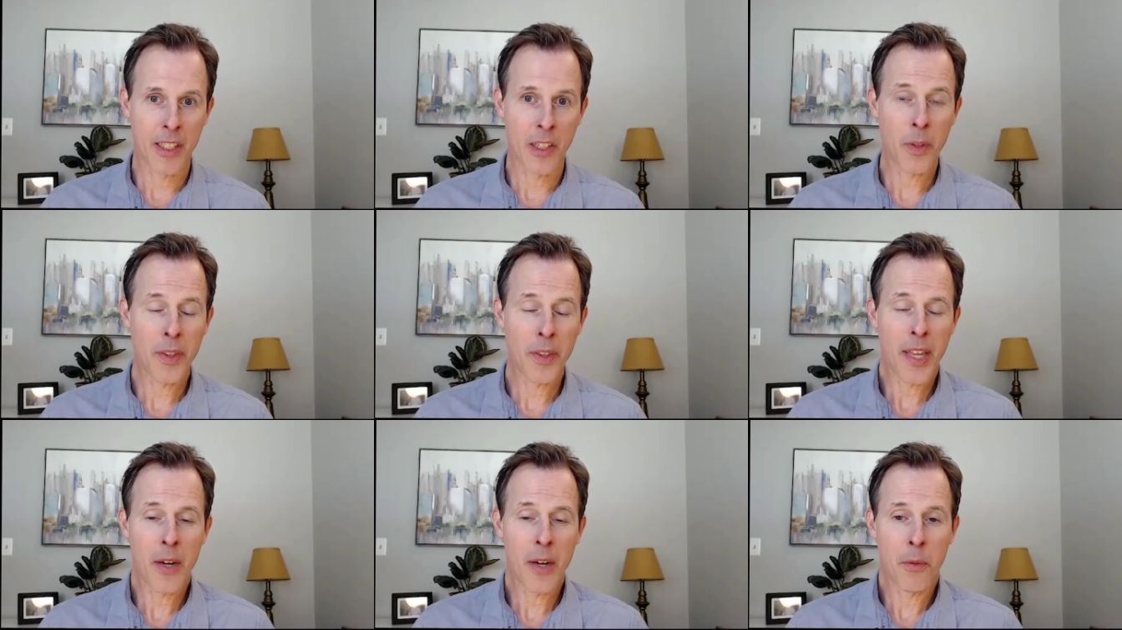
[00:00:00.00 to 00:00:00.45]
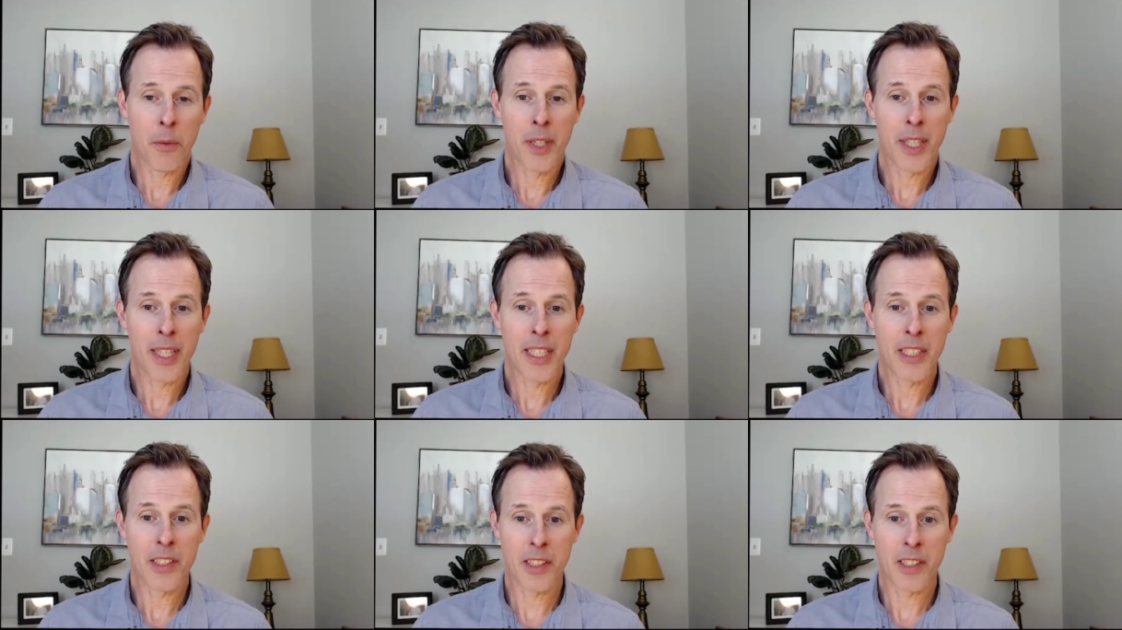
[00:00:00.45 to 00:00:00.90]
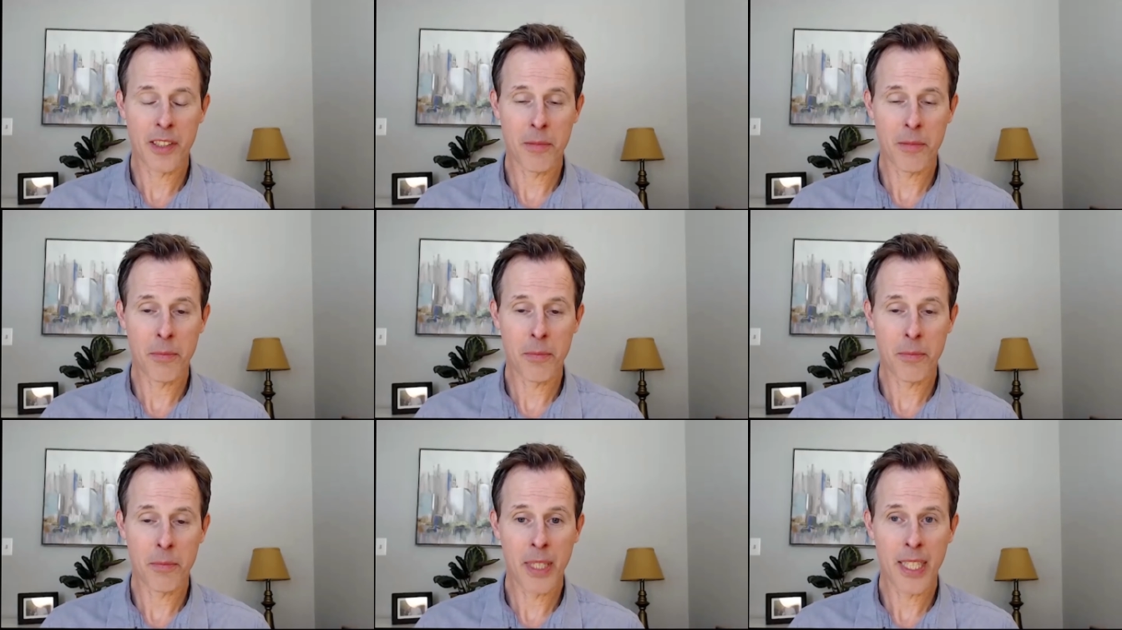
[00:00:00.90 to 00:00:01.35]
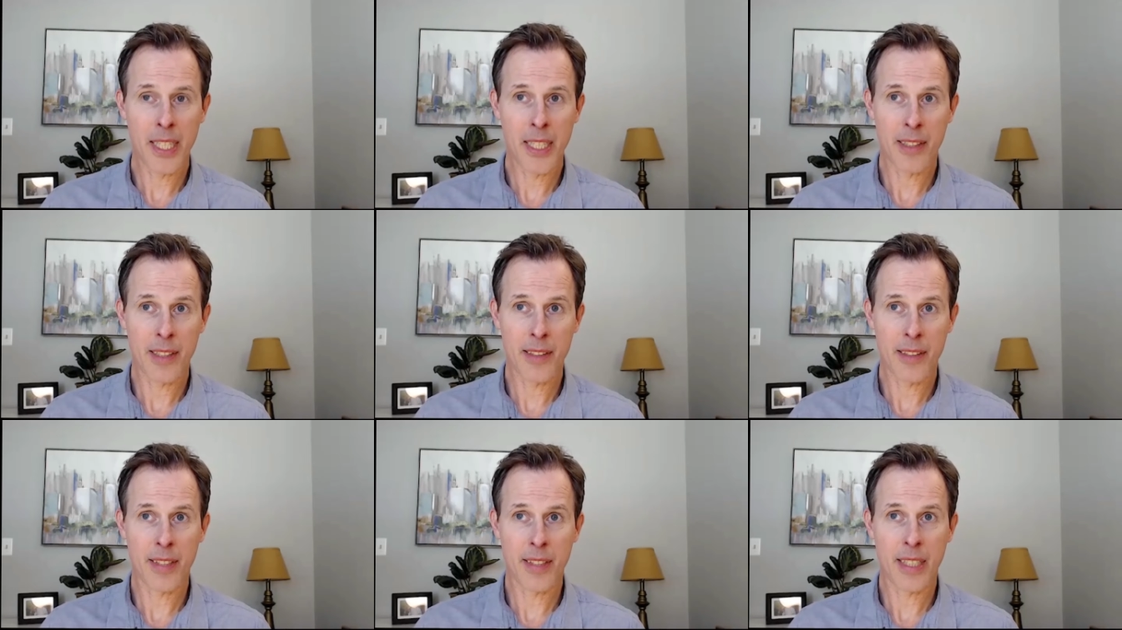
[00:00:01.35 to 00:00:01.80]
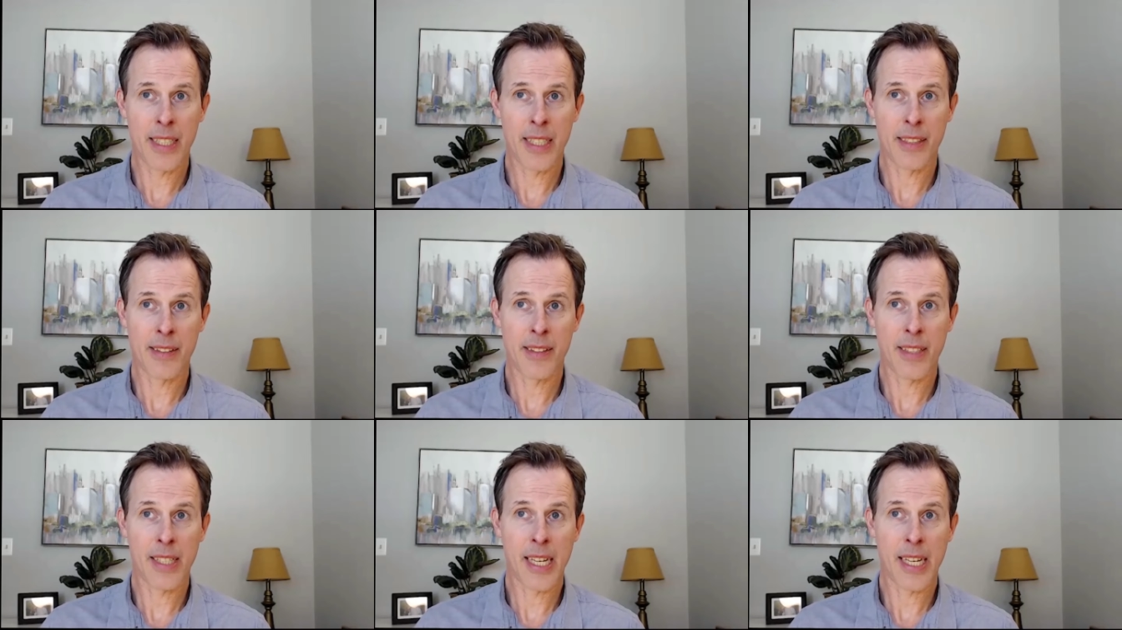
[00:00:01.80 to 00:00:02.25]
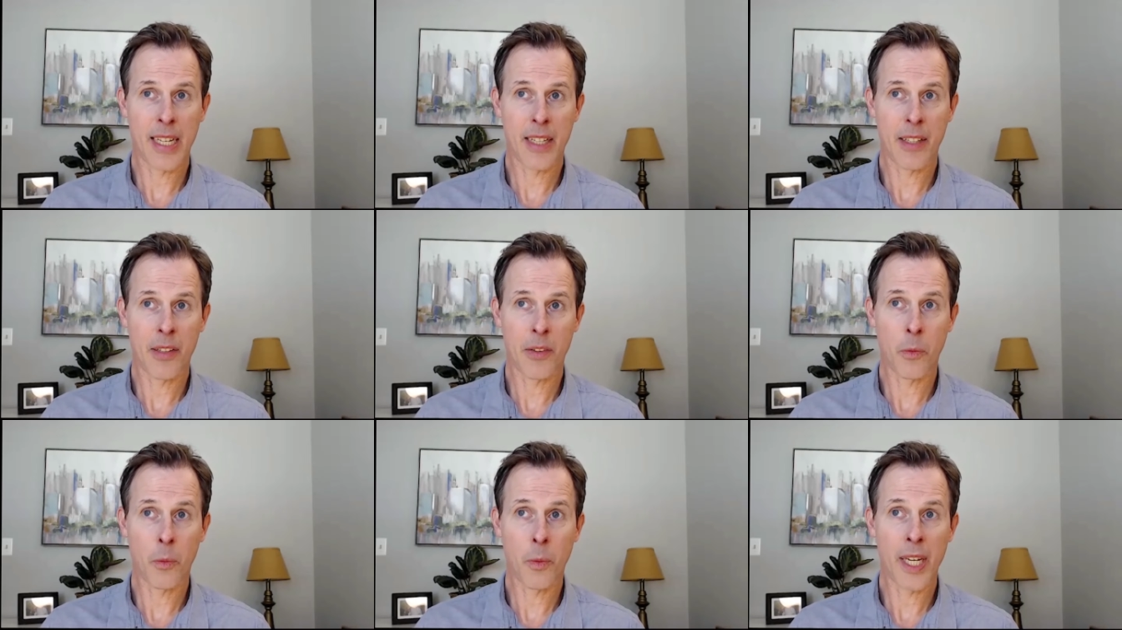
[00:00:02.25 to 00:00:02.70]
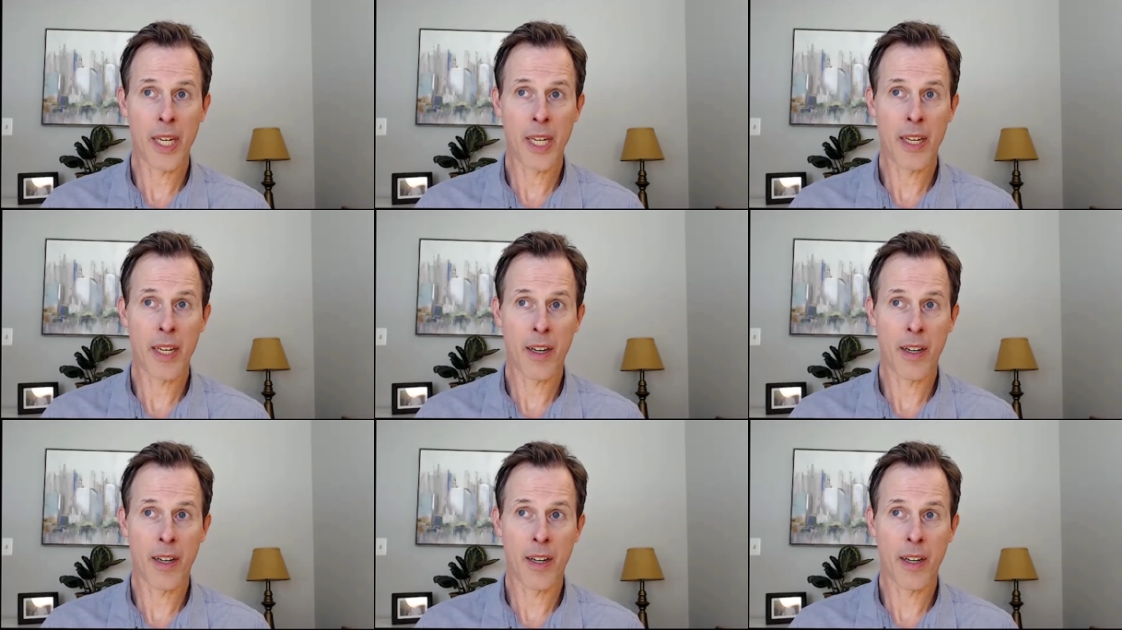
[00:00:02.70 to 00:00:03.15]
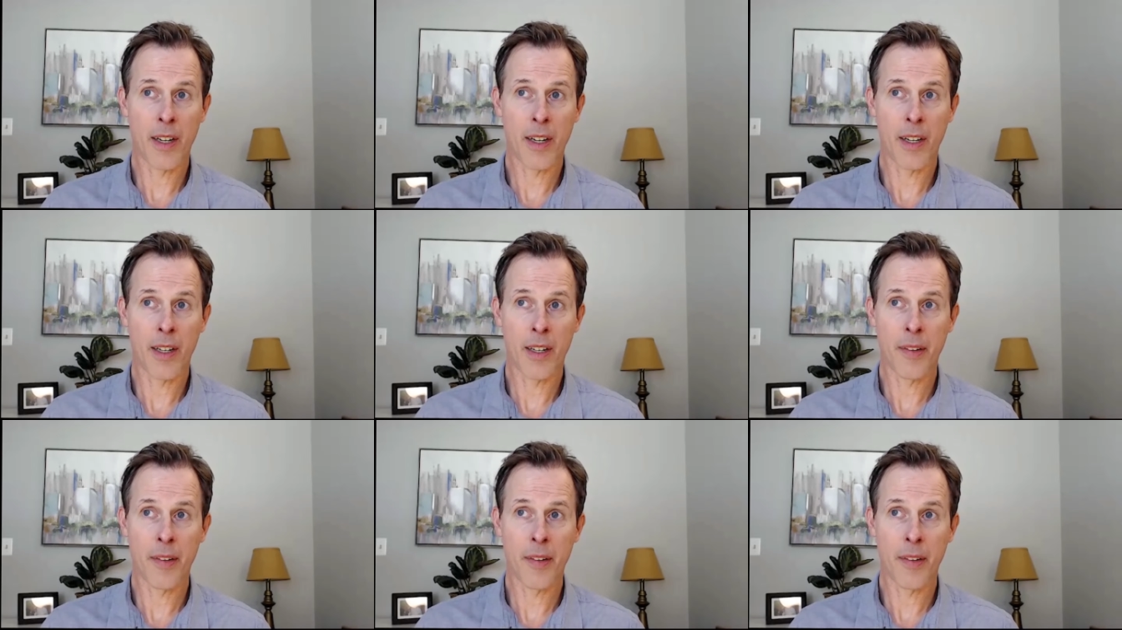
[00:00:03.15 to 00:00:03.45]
that really just means is that we are